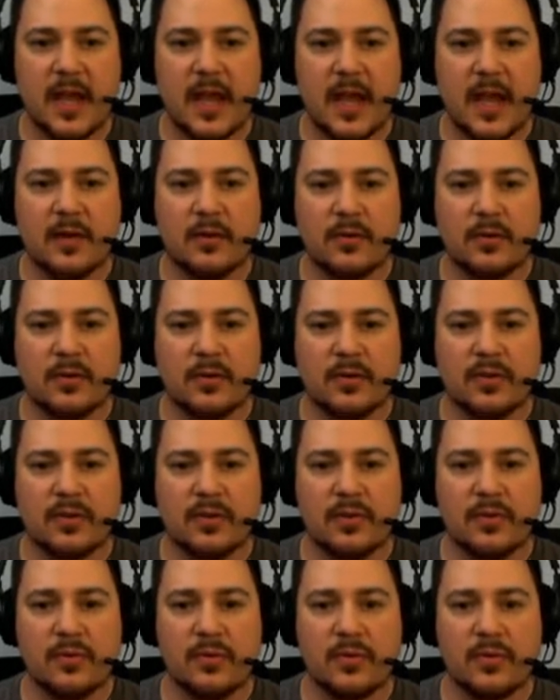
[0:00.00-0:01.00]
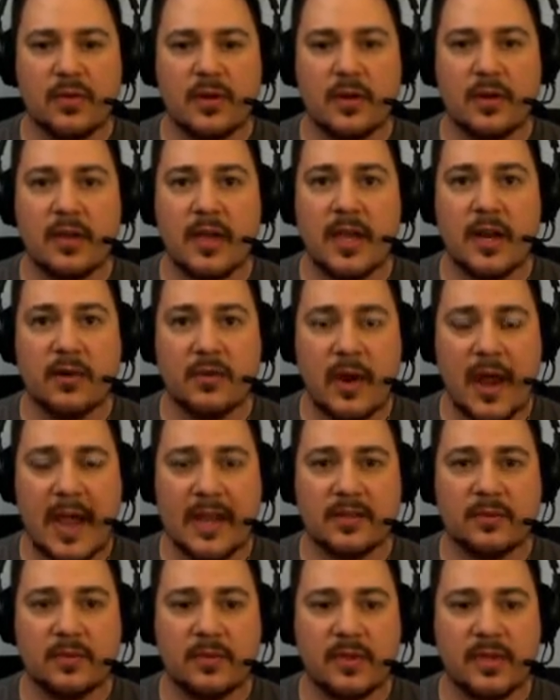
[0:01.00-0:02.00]
in order to
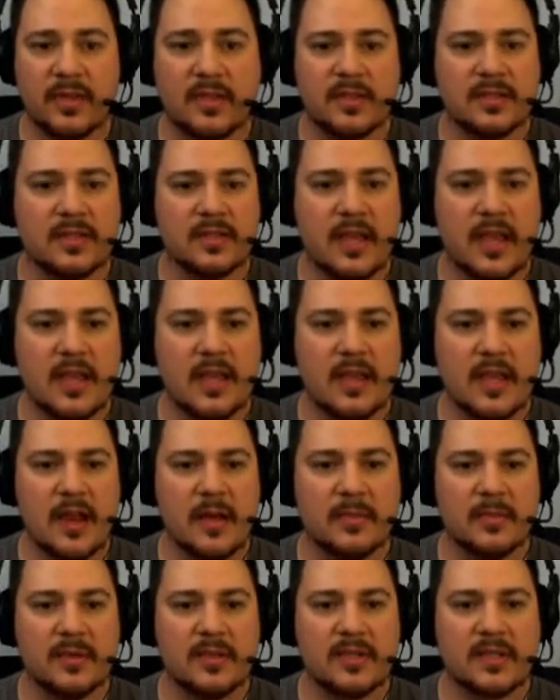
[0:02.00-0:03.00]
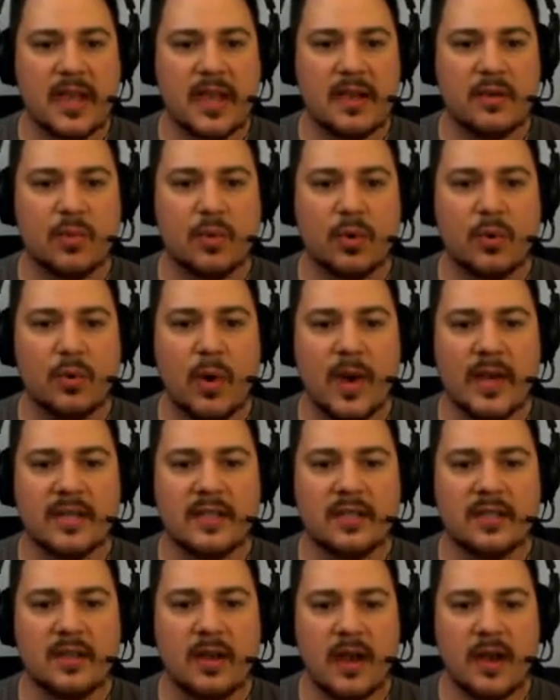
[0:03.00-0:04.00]
interact with this, and then I'm going to say
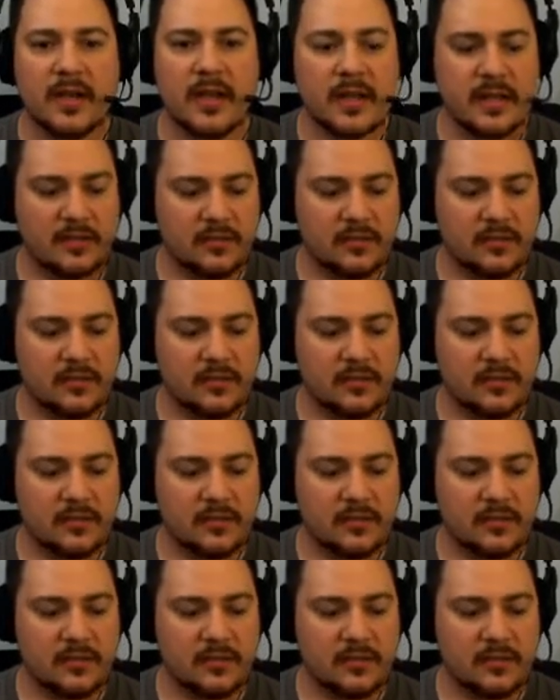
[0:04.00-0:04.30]
request docking.